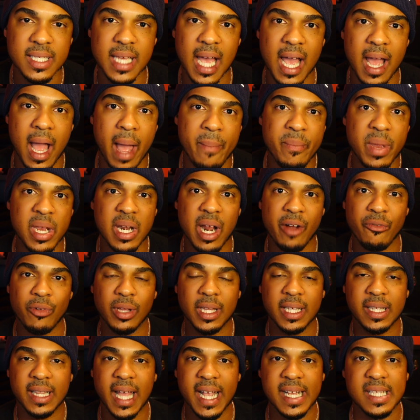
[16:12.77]
I mean, I
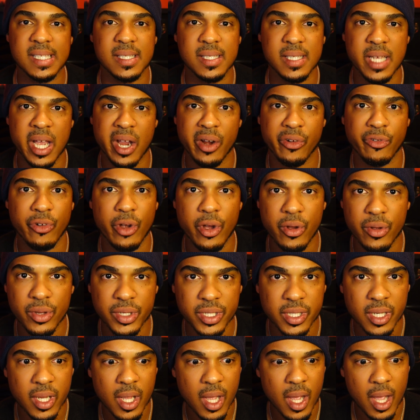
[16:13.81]
really like Derrick Rose